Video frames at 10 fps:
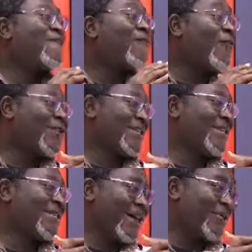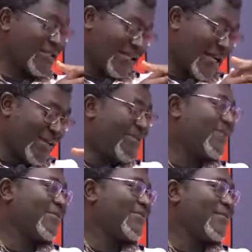40,000 times,
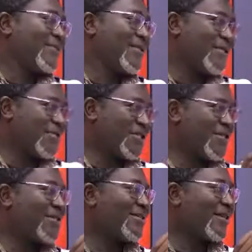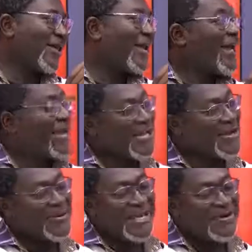these machines. And
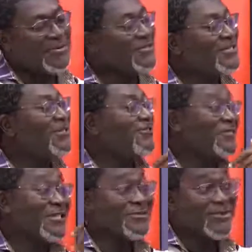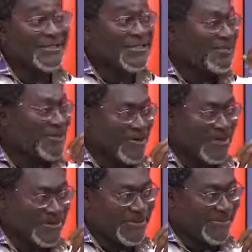here we are, we're using them for just WhatsApp and
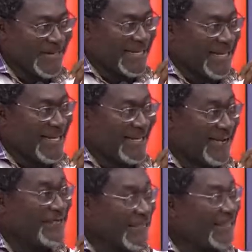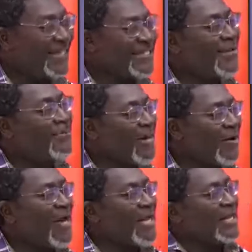calls, right? But that's the
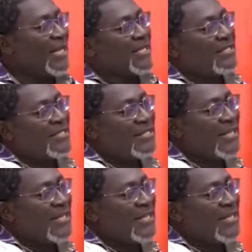power. That is the